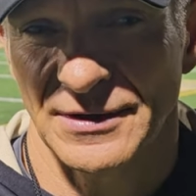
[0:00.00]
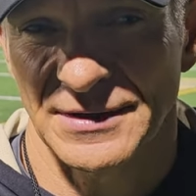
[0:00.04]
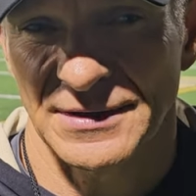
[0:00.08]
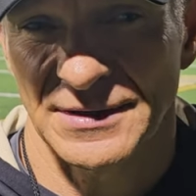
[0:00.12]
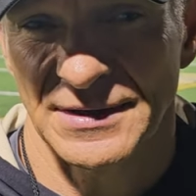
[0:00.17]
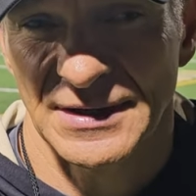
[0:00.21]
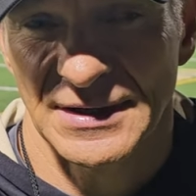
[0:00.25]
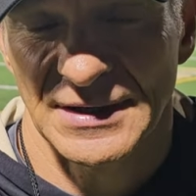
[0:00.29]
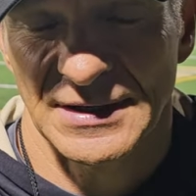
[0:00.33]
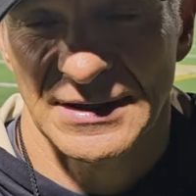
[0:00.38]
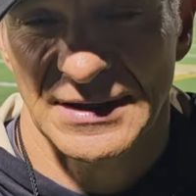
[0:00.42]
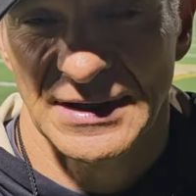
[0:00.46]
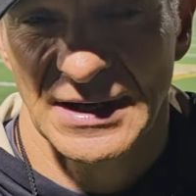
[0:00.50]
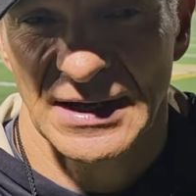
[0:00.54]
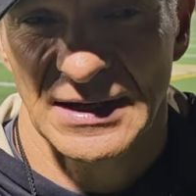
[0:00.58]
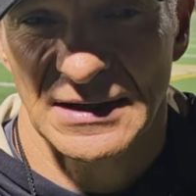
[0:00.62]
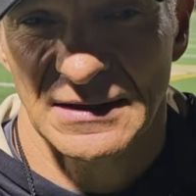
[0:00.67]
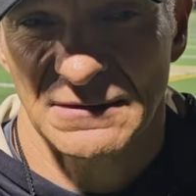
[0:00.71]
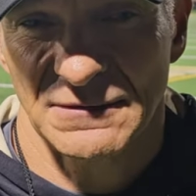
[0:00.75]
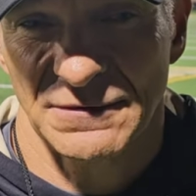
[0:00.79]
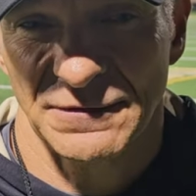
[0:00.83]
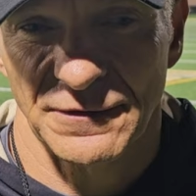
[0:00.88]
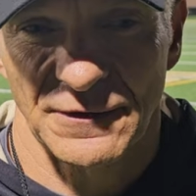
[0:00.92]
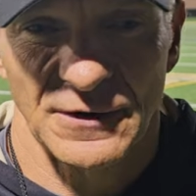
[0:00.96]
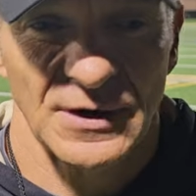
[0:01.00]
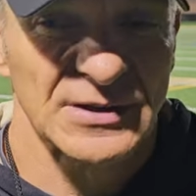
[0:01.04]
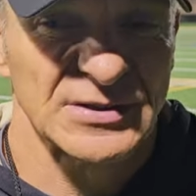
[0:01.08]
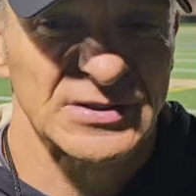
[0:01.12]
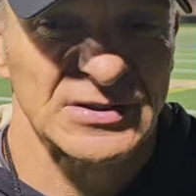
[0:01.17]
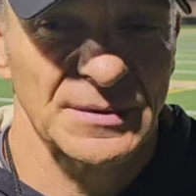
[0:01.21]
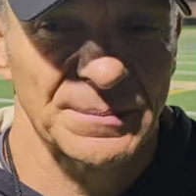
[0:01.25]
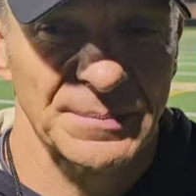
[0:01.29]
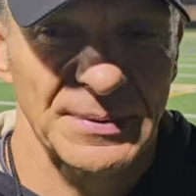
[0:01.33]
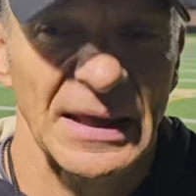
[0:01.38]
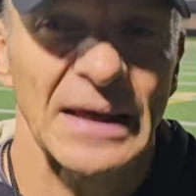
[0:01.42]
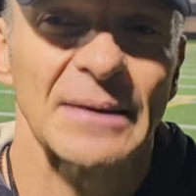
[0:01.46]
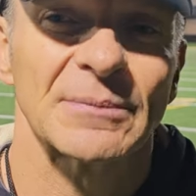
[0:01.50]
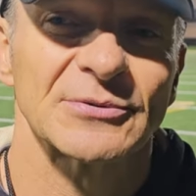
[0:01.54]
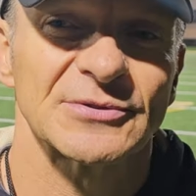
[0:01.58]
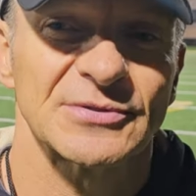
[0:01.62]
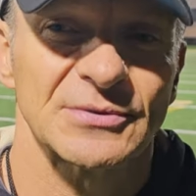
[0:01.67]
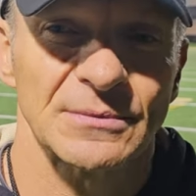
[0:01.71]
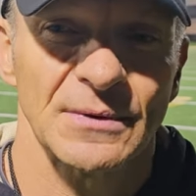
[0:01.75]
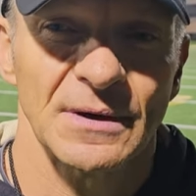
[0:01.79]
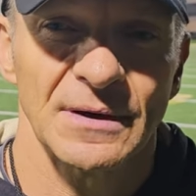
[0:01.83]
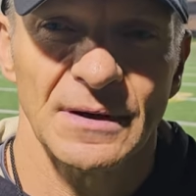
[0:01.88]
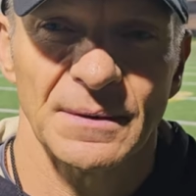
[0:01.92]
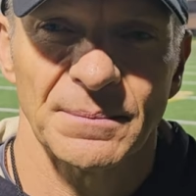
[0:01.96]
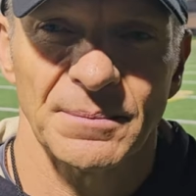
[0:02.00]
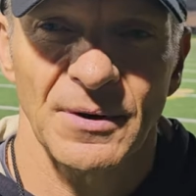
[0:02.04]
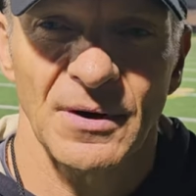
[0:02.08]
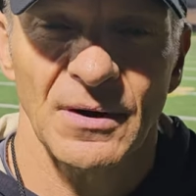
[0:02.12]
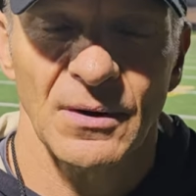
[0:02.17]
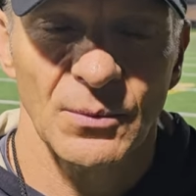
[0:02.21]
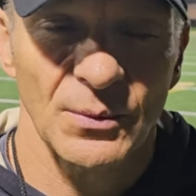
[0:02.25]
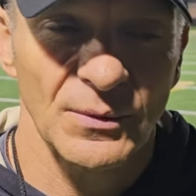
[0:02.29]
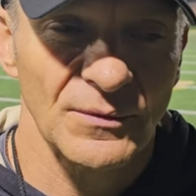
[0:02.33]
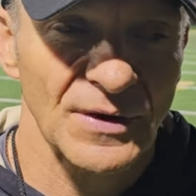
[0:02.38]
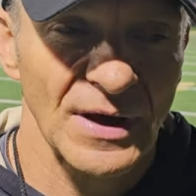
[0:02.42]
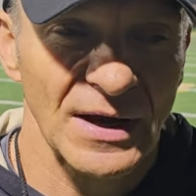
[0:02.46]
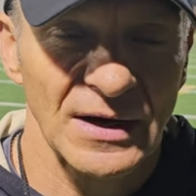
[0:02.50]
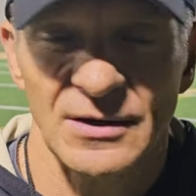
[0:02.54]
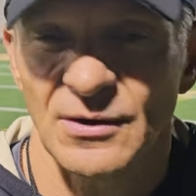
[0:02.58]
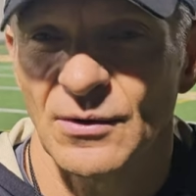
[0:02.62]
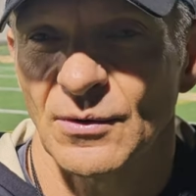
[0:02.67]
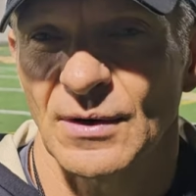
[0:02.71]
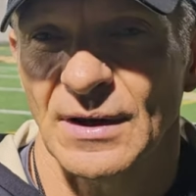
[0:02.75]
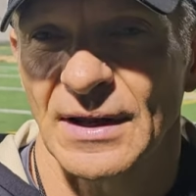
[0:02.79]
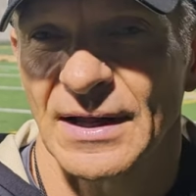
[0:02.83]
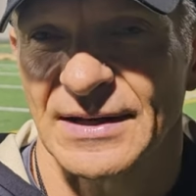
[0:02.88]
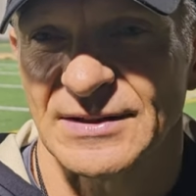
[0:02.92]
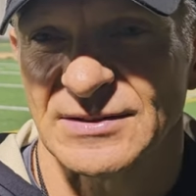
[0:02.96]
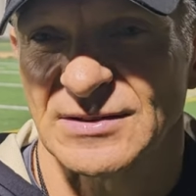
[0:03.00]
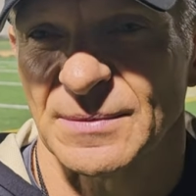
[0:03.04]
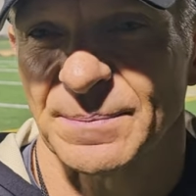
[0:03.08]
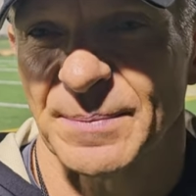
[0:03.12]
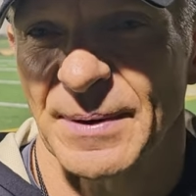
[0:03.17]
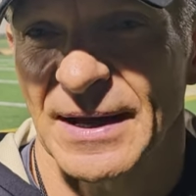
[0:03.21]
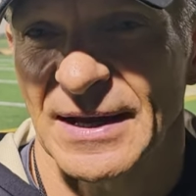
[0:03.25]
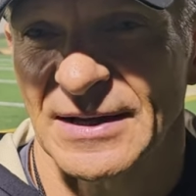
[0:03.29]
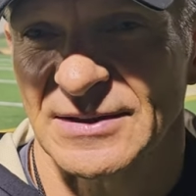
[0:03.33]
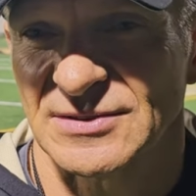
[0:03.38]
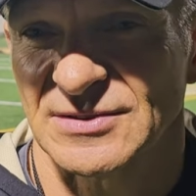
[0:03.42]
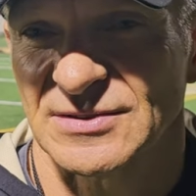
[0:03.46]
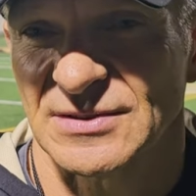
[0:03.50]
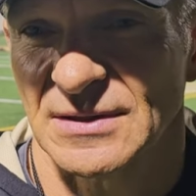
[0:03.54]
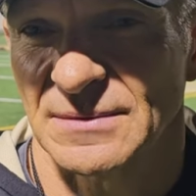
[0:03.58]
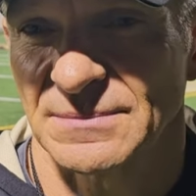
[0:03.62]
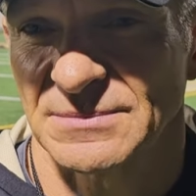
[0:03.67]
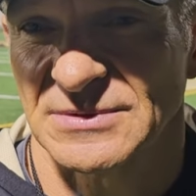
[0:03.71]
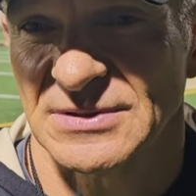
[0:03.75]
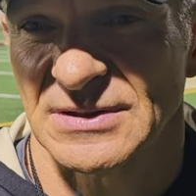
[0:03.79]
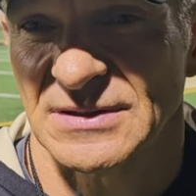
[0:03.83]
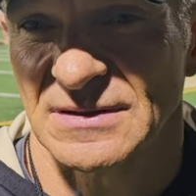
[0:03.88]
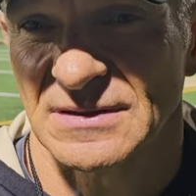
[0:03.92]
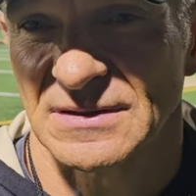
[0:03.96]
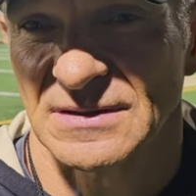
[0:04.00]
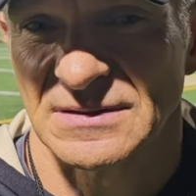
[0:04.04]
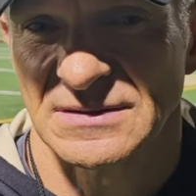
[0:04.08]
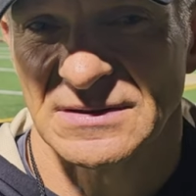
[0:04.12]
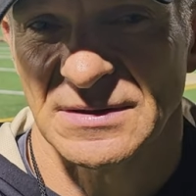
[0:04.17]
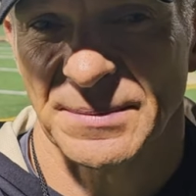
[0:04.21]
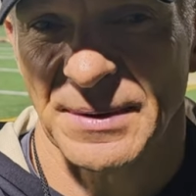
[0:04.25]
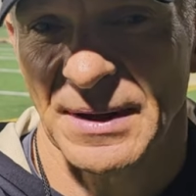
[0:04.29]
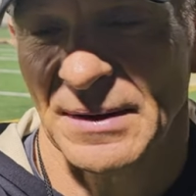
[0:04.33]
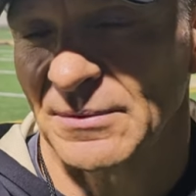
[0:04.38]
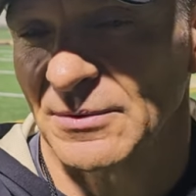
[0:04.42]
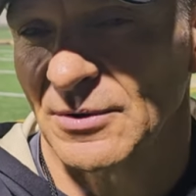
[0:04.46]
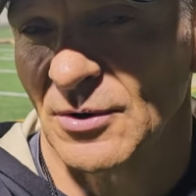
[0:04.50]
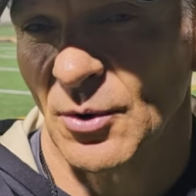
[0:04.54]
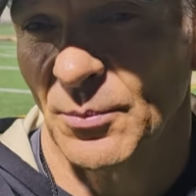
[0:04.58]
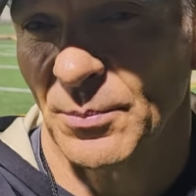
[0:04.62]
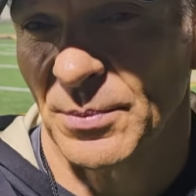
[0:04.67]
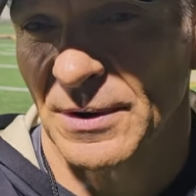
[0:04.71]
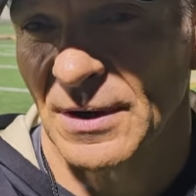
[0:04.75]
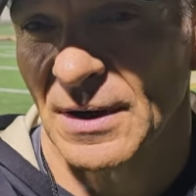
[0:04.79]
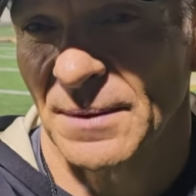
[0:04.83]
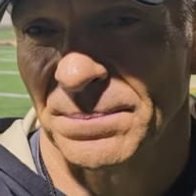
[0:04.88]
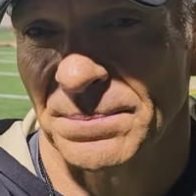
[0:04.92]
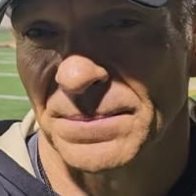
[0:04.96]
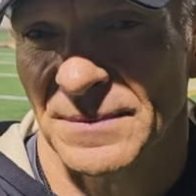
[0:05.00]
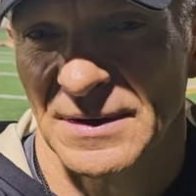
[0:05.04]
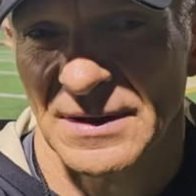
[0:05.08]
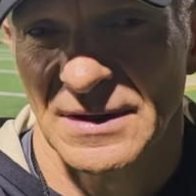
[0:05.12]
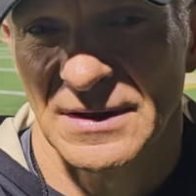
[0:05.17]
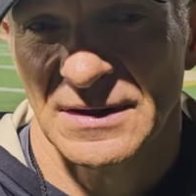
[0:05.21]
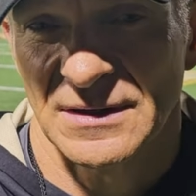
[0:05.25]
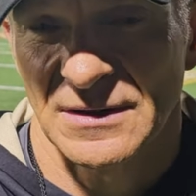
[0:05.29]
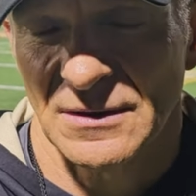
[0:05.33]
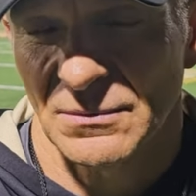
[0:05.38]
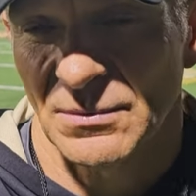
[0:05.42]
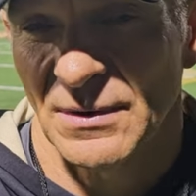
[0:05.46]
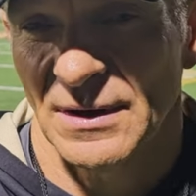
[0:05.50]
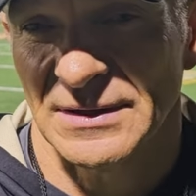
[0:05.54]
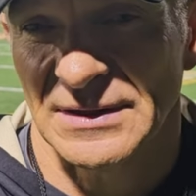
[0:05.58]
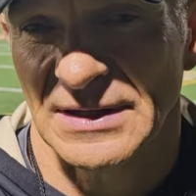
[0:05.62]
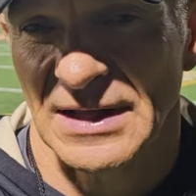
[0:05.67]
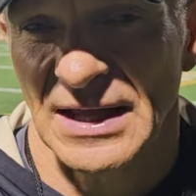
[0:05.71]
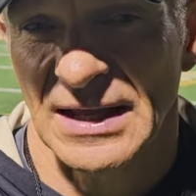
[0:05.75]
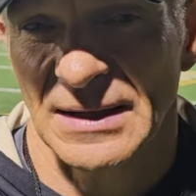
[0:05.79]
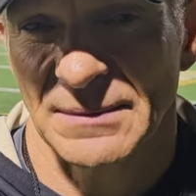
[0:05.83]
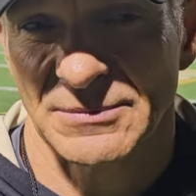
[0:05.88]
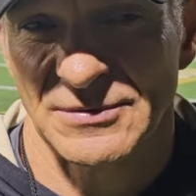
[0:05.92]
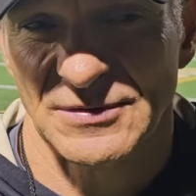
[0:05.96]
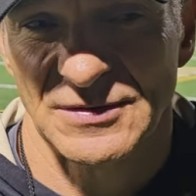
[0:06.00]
And, and for us to be able to run the ball, we've got to utilize the pass some to, to be able to open up the run game.